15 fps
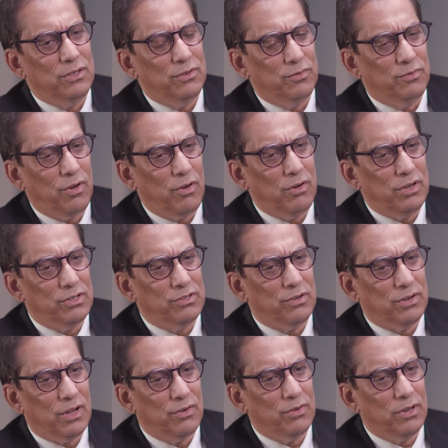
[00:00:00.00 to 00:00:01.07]
focus
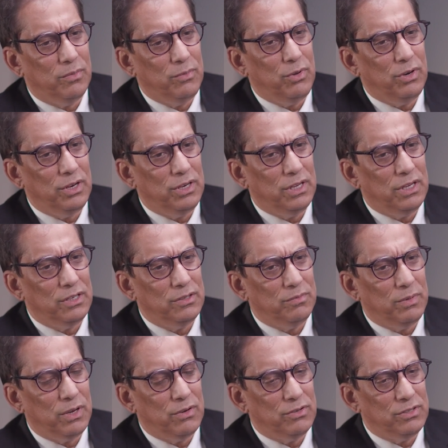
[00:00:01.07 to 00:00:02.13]
on our communities
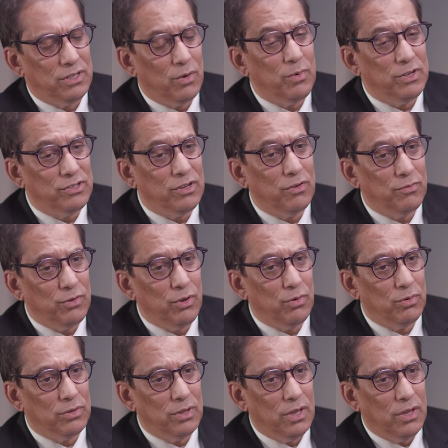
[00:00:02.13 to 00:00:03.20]
because there were so
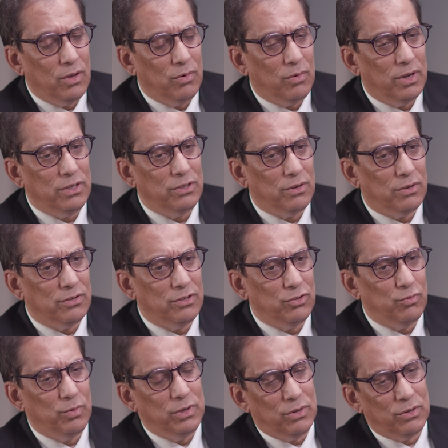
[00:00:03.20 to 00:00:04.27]
few. White
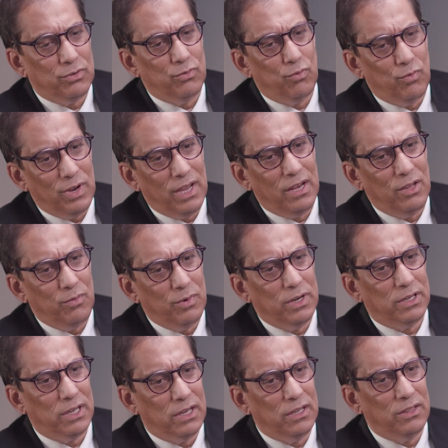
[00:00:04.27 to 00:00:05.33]
doctors were not really
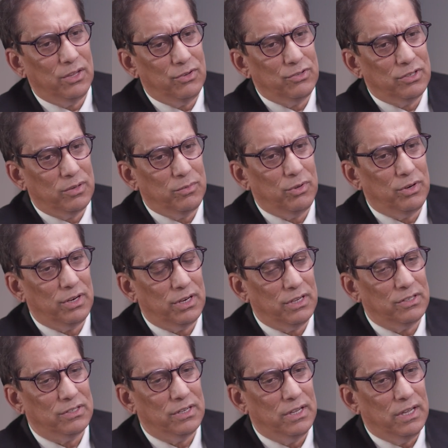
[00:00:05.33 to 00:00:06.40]
working in those
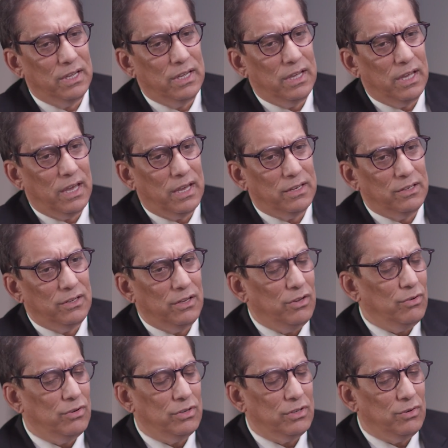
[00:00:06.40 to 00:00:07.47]
communities. And
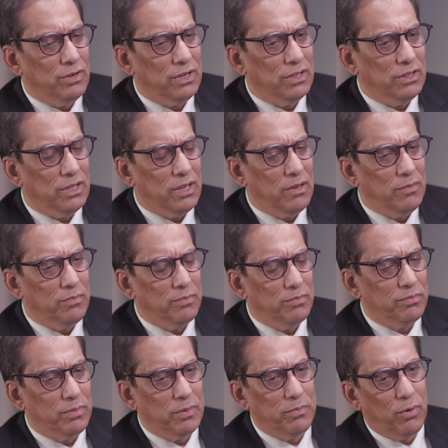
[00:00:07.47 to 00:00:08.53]
you could look at the
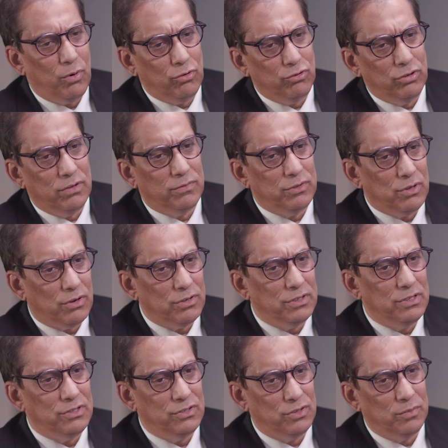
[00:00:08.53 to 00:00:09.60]
proportion of
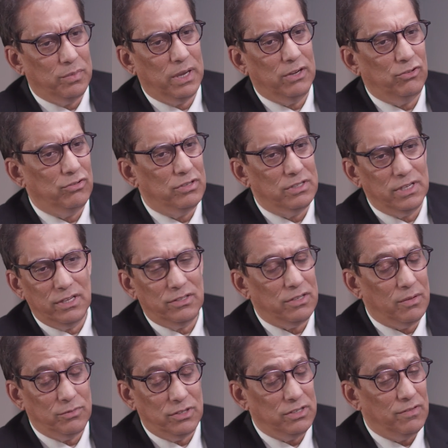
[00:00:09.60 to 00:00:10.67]
doctors to patients.
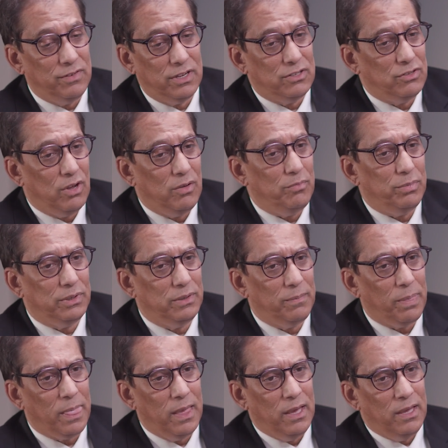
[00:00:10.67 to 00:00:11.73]
I'm just giving an example.
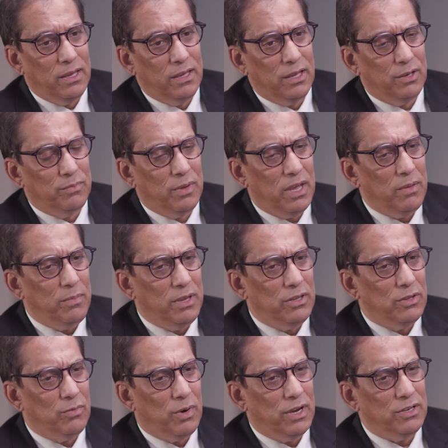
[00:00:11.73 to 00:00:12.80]
It may be in
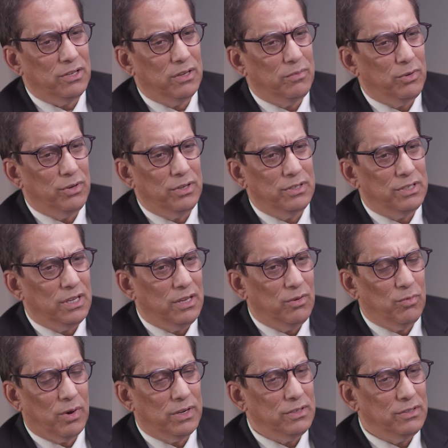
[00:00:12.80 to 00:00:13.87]
the white community
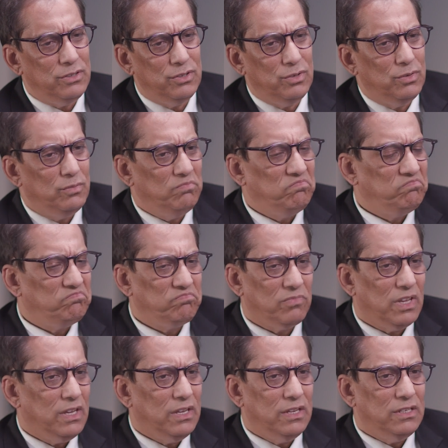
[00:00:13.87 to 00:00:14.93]
1 to
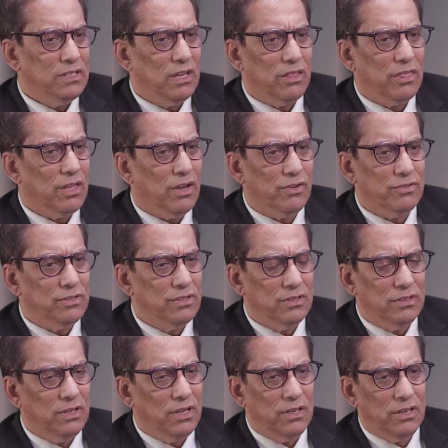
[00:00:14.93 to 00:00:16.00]

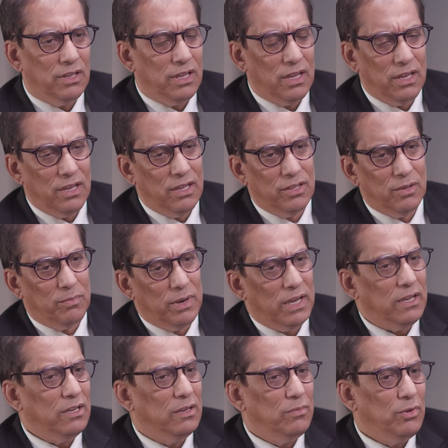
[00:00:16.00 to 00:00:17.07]
10,000. In the
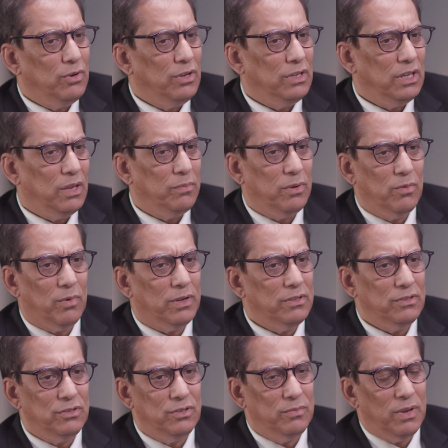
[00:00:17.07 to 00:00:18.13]
black community, it'd be 1
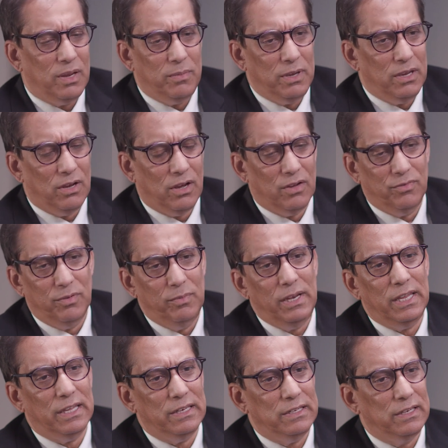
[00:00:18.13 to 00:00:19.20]
to maybe
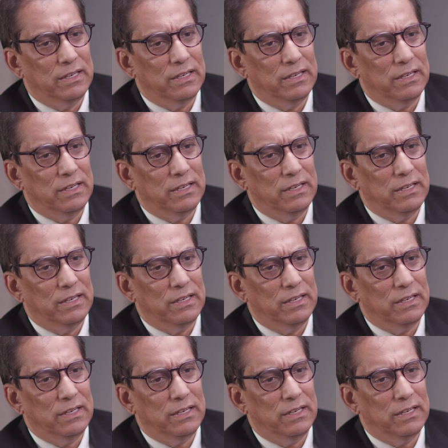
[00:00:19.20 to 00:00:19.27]
500,000.